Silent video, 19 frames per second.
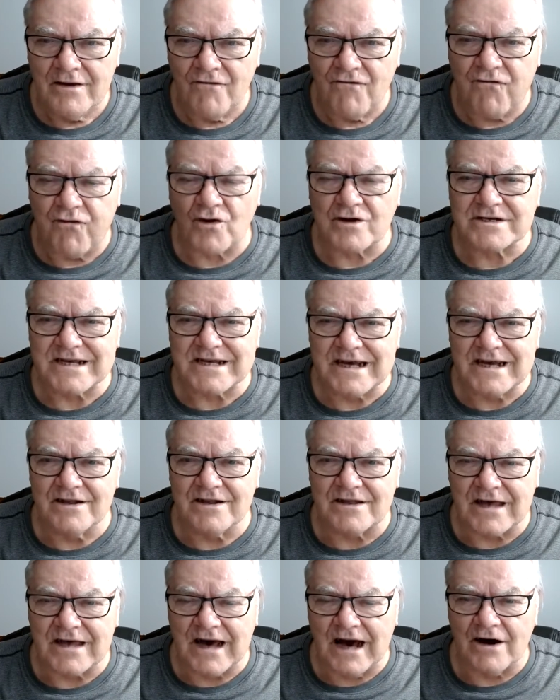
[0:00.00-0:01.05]

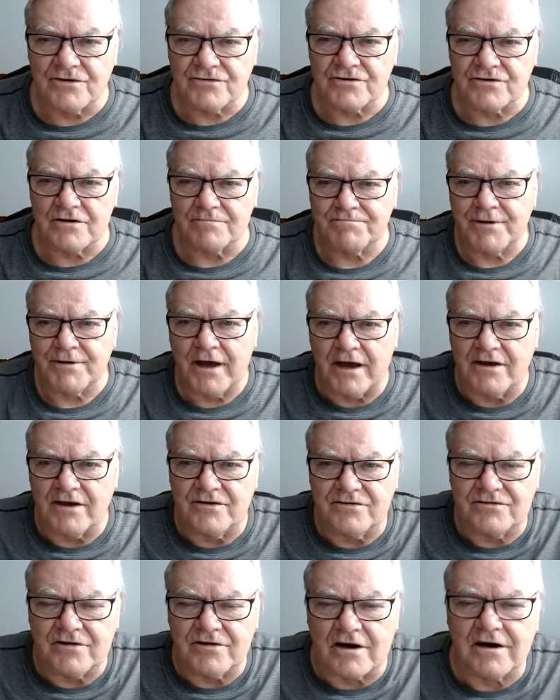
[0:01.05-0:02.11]
14,000 pigs
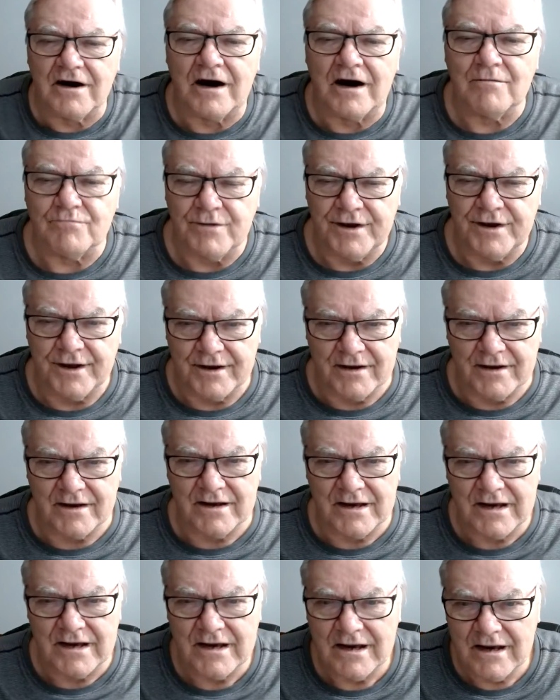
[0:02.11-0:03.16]
succumbed
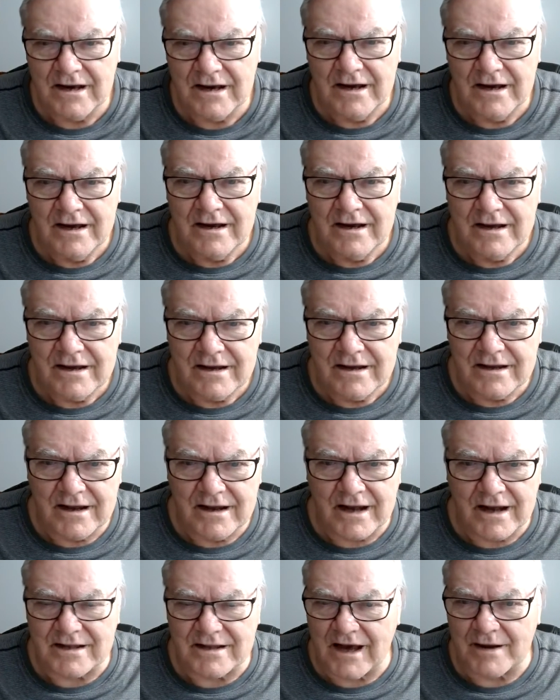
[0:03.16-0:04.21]

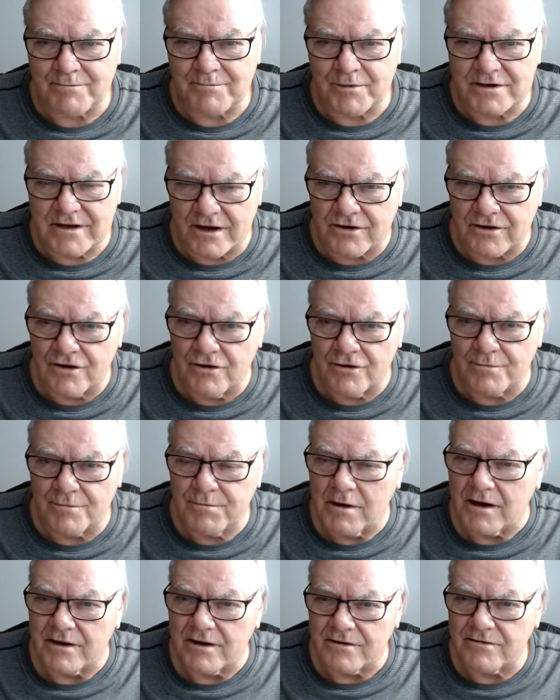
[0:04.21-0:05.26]
at that particular
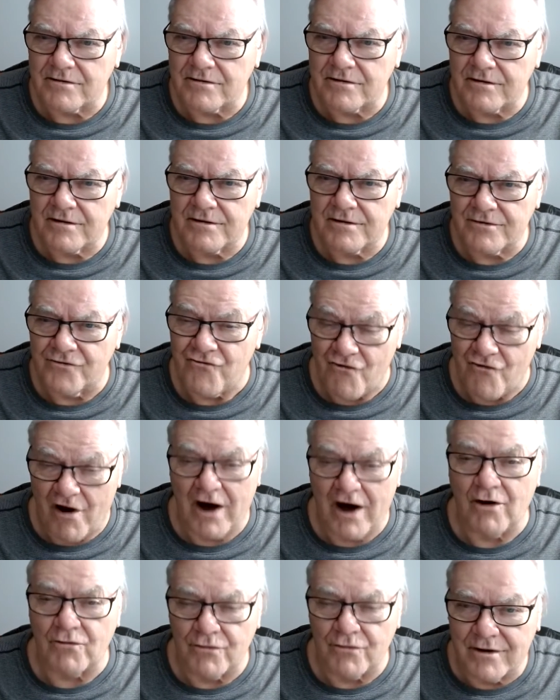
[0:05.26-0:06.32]
place,
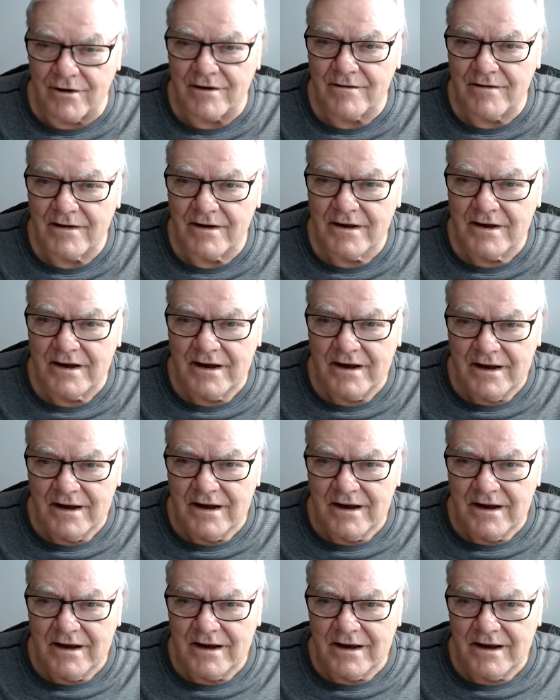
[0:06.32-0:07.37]
drowned.
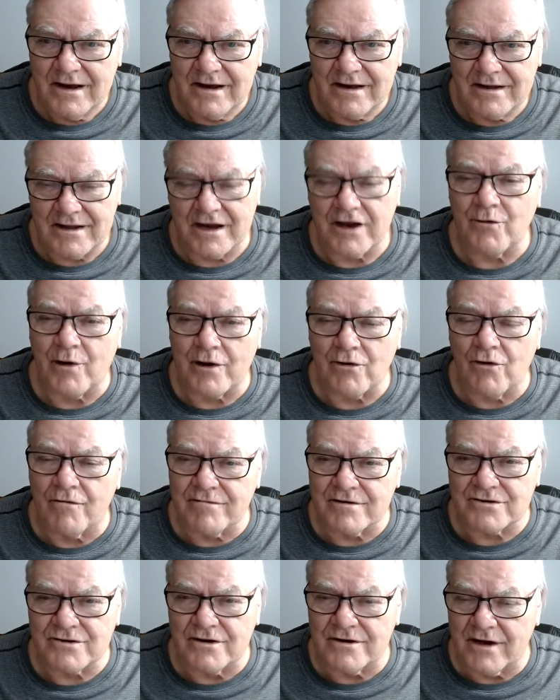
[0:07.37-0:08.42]
And then he went
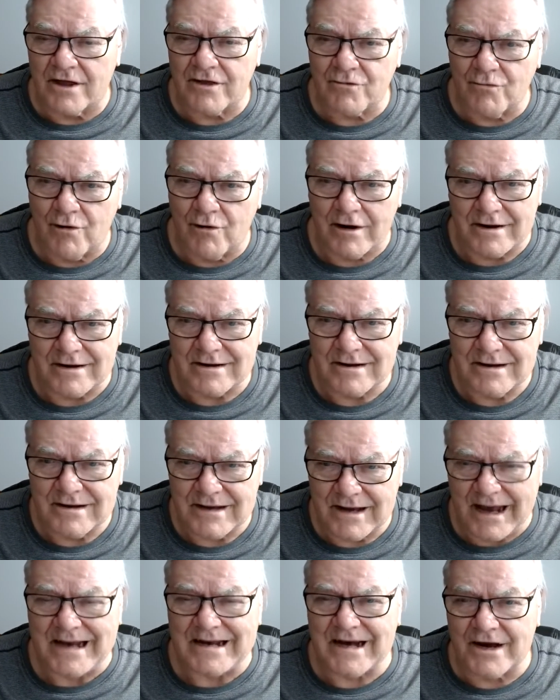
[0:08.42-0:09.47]
over to another one,
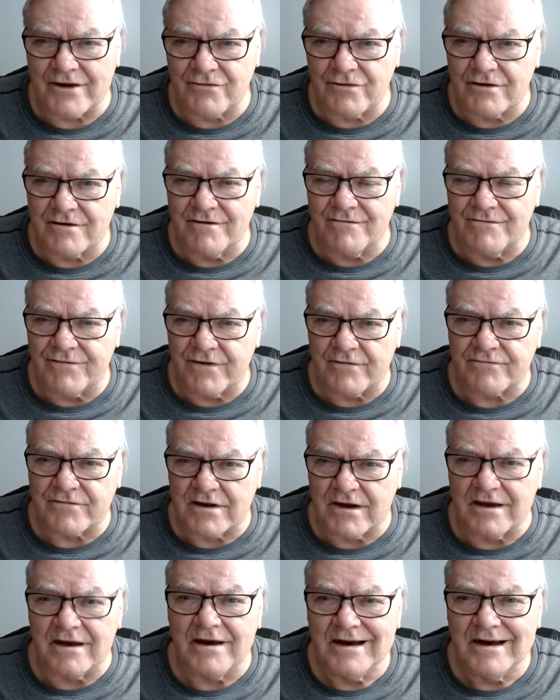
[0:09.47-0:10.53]

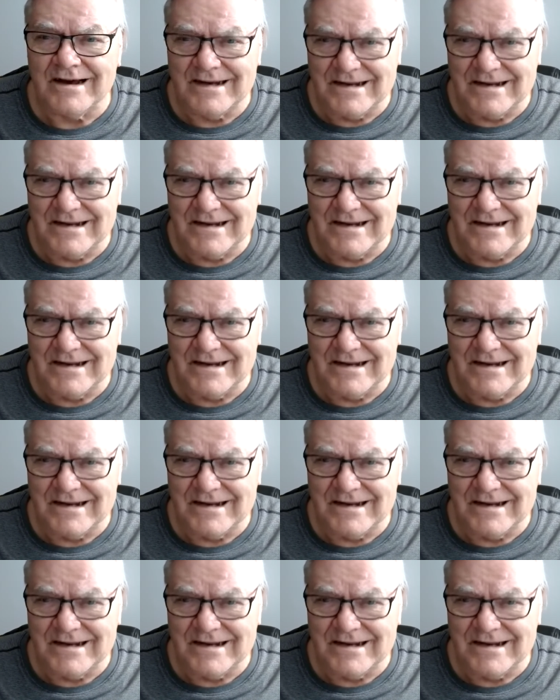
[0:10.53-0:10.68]
850